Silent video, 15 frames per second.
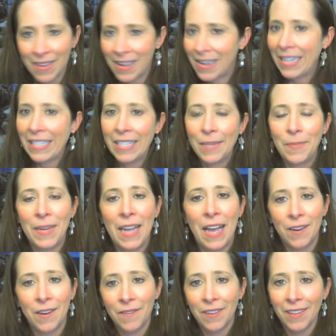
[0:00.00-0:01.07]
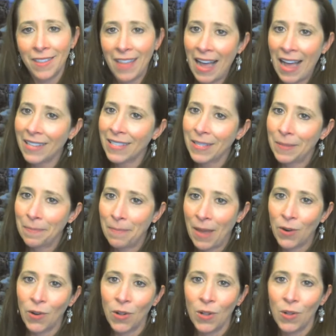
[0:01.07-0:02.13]
needs to be out of glass,
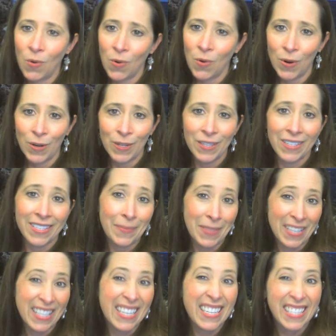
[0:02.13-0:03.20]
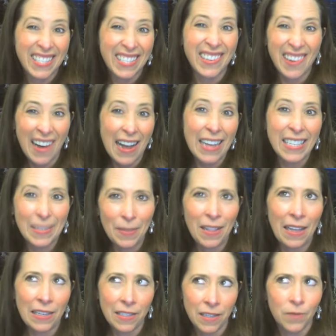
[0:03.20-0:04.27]
metal, or something that is not
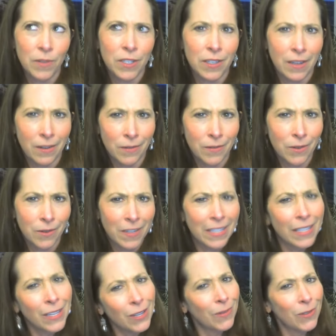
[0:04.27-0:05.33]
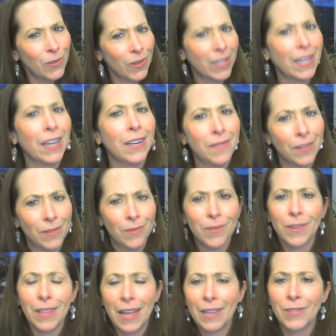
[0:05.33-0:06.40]
plastic, which I don't know anything you would drink out of other
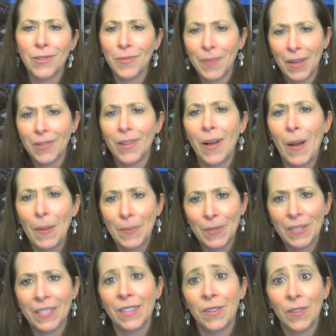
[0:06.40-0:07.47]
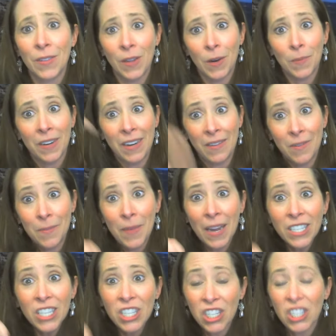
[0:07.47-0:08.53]
than glass or metal options that are there, but even pay
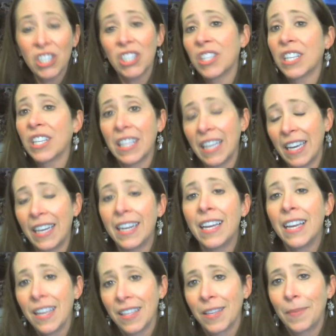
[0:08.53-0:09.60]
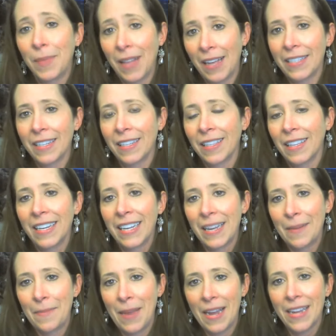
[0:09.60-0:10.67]
attention to the lid. The plastic lid
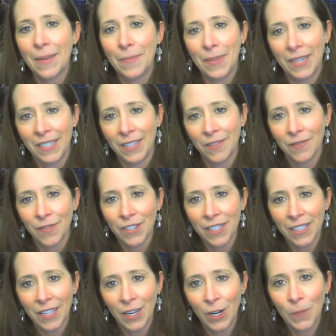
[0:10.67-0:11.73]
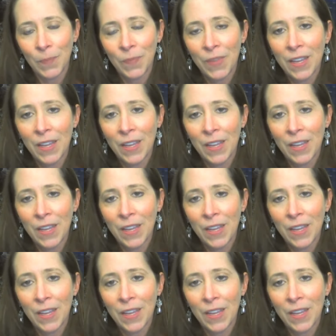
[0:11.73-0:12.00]
can make a big difference there.